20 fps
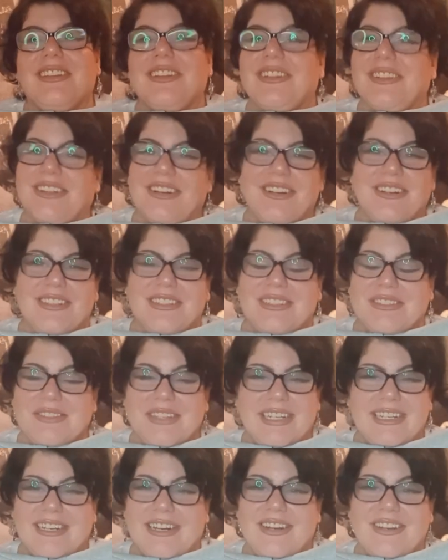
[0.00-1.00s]
that knows
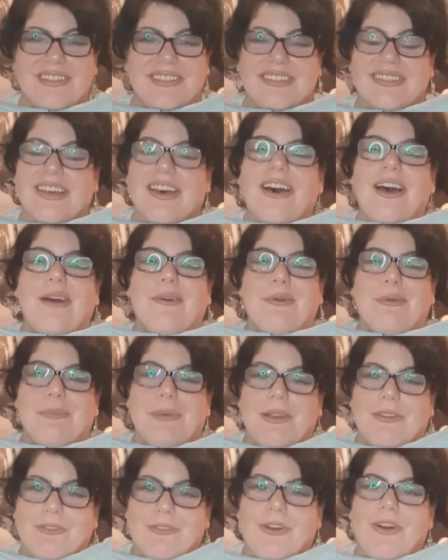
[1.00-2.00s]
me knows that I will
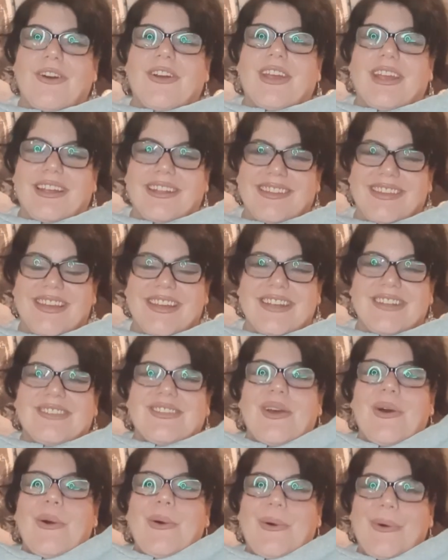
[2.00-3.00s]
be rocking this
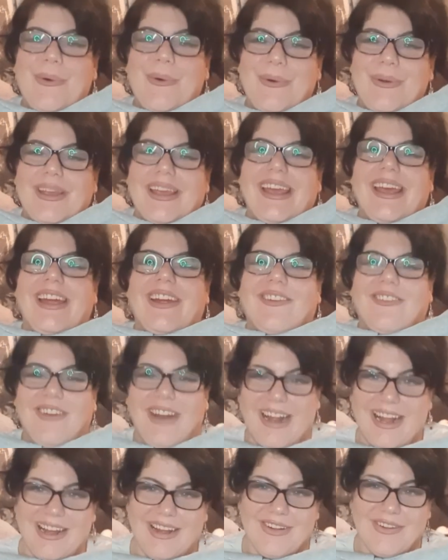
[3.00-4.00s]
all year
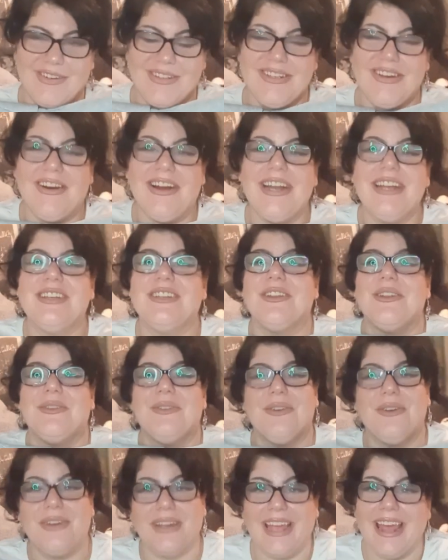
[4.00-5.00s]
round. I do
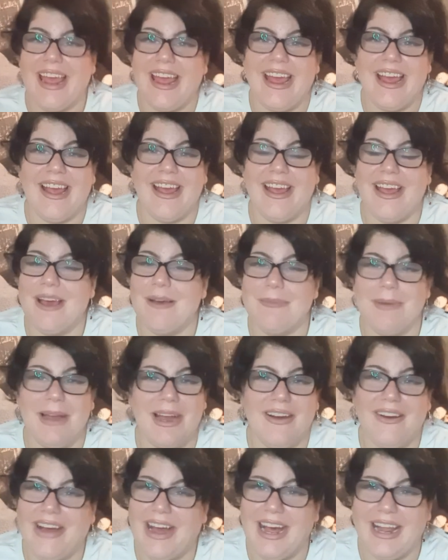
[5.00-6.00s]
not care
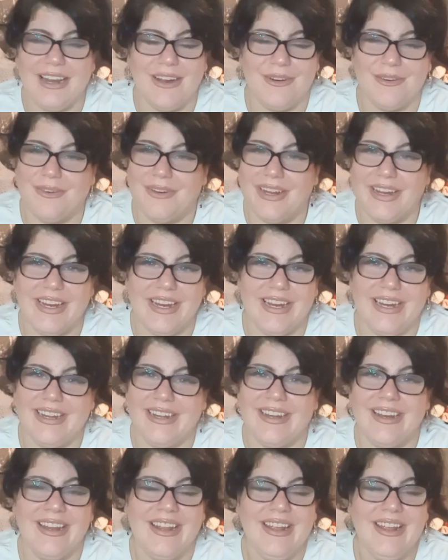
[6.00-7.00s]
about
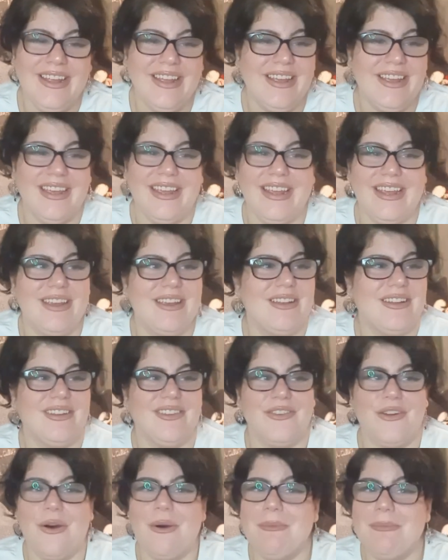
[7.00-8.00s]
Halloween, it
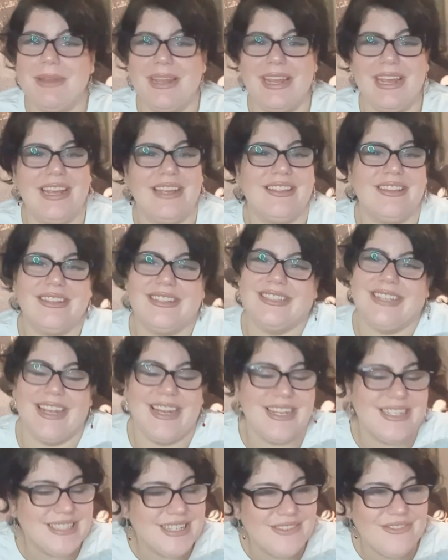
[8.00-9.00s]
not being the
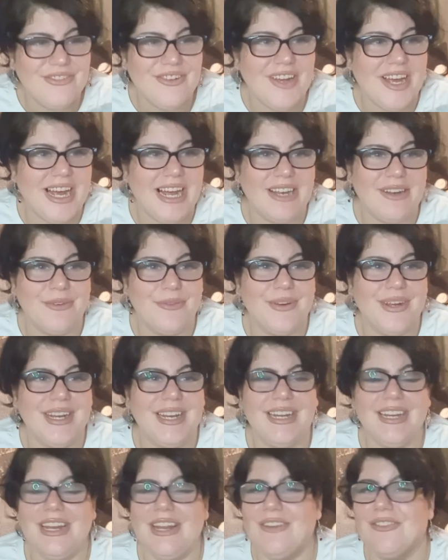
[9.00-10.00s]
season for
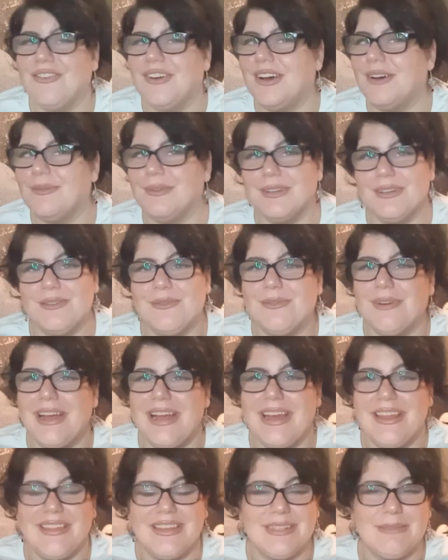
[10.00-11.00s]
Halloween. If I want to
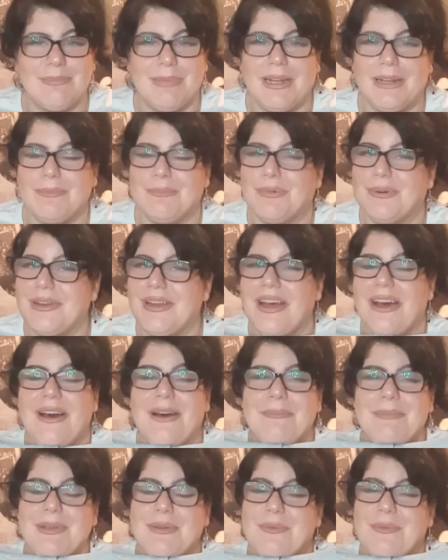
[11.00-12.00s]
wear this bad boy,
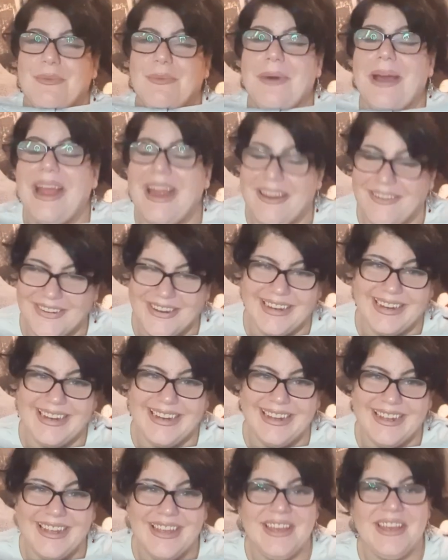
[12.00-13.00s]
I'll be wearing
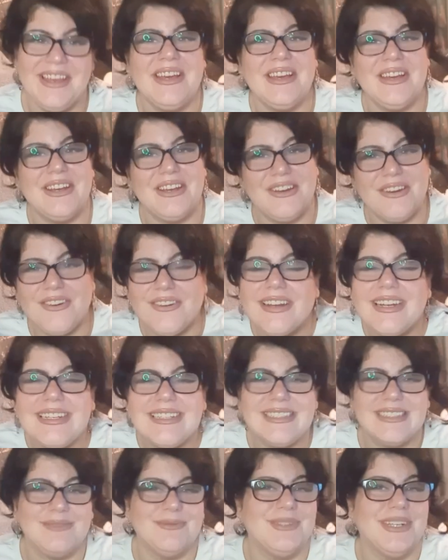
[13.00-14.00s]
it.
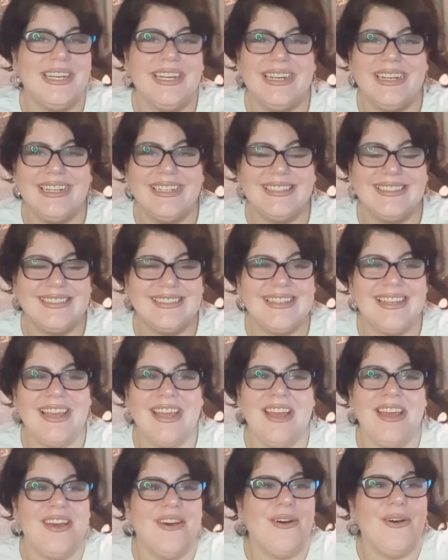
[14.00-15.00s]
Christmas,
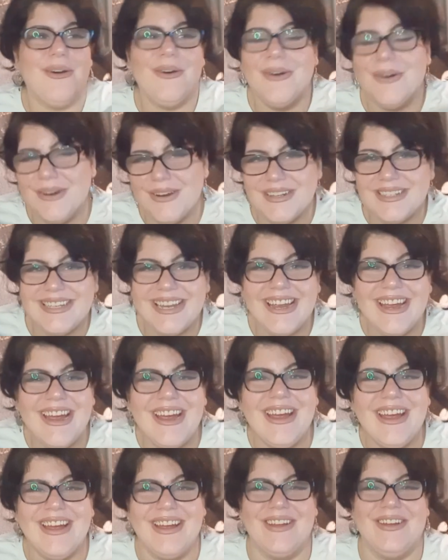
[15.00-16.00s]

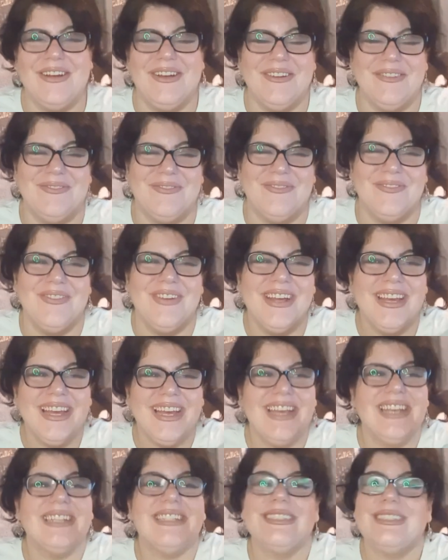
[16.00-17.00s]
autumn,
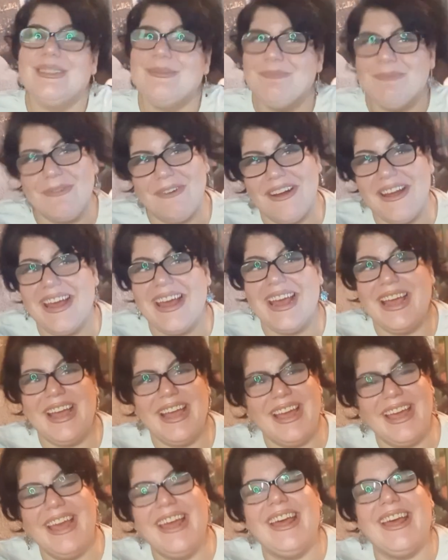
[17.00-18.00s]

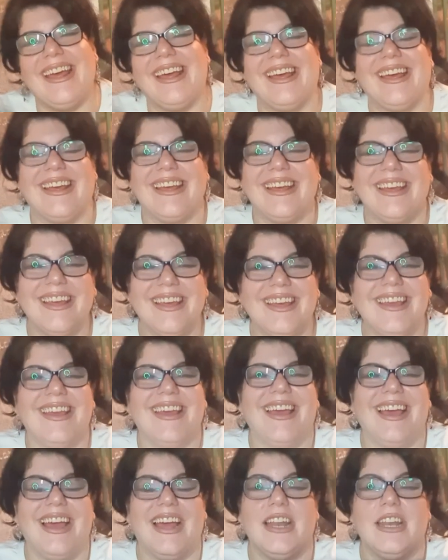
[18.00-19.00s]
spring.
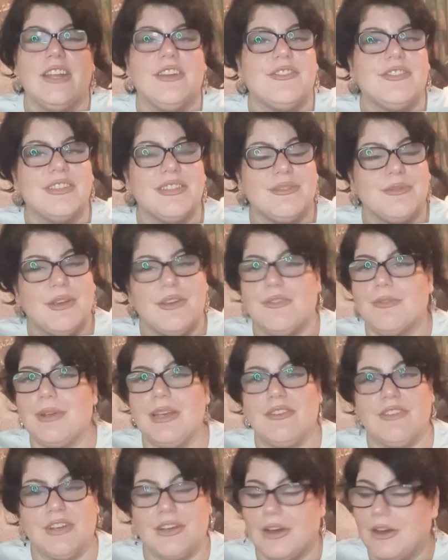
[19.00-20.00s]
And if we
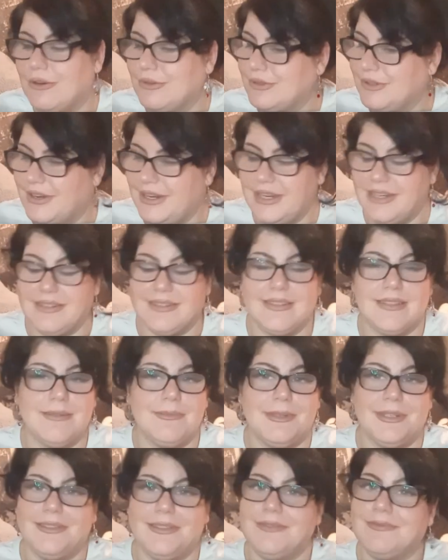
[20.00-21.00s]
have a cold night in
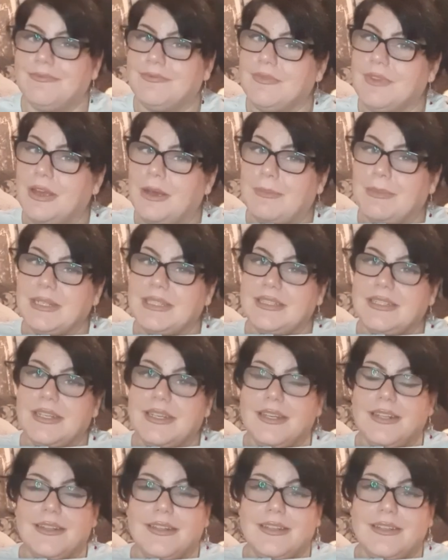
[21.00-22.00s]
summer, I'll be
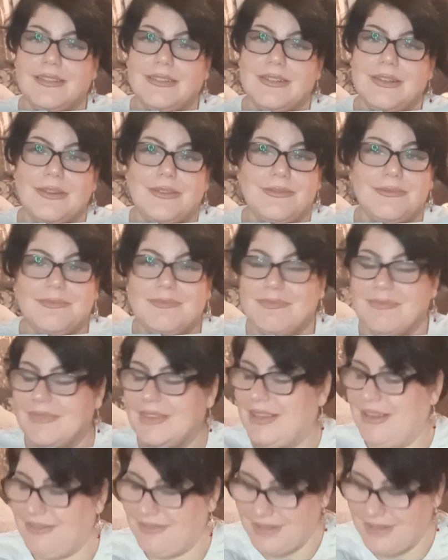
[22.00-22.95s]
sticking this on. Y'all know